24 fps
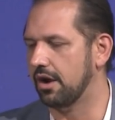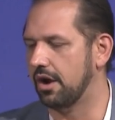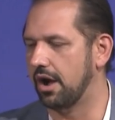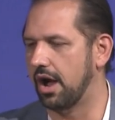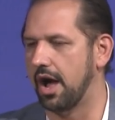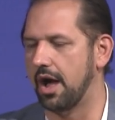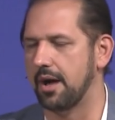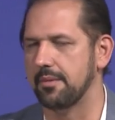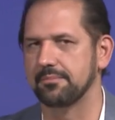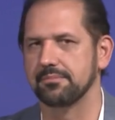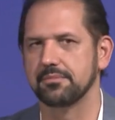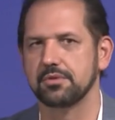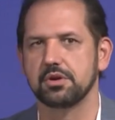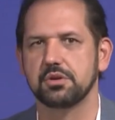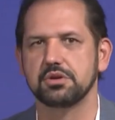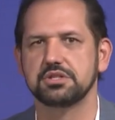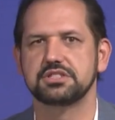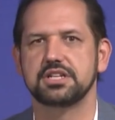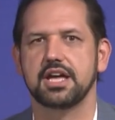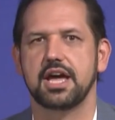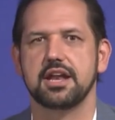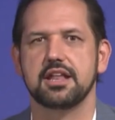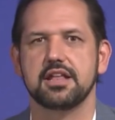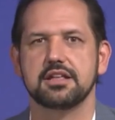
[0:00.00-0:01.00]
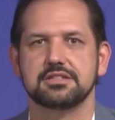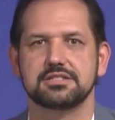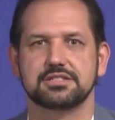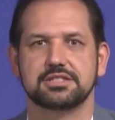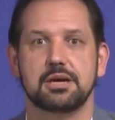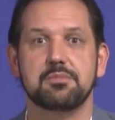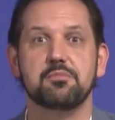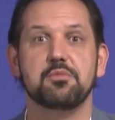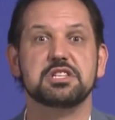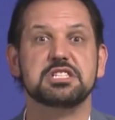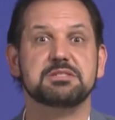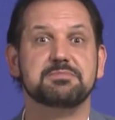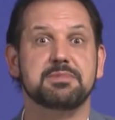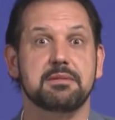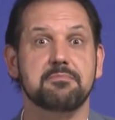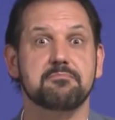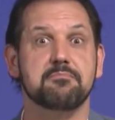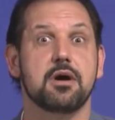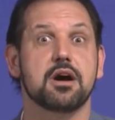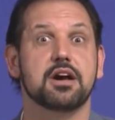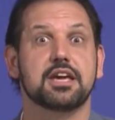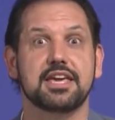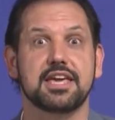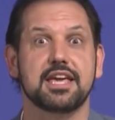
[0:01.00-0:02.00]
who said, someone's been
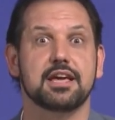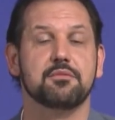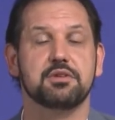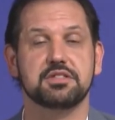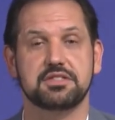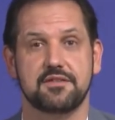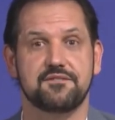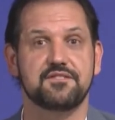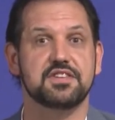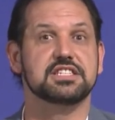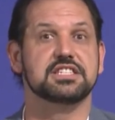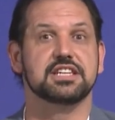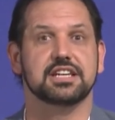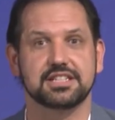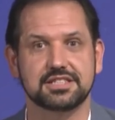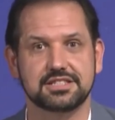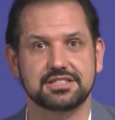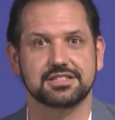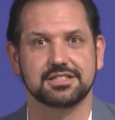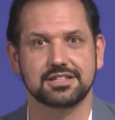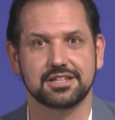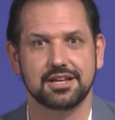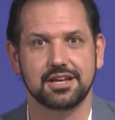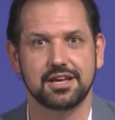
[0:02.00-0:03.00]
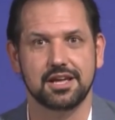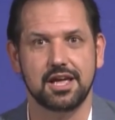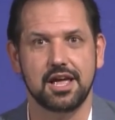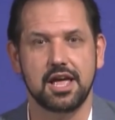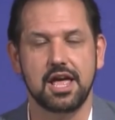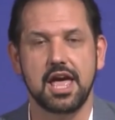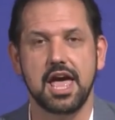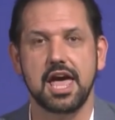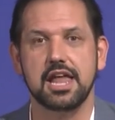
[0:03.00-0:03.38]
monkeying with the physics. Mm-hmm.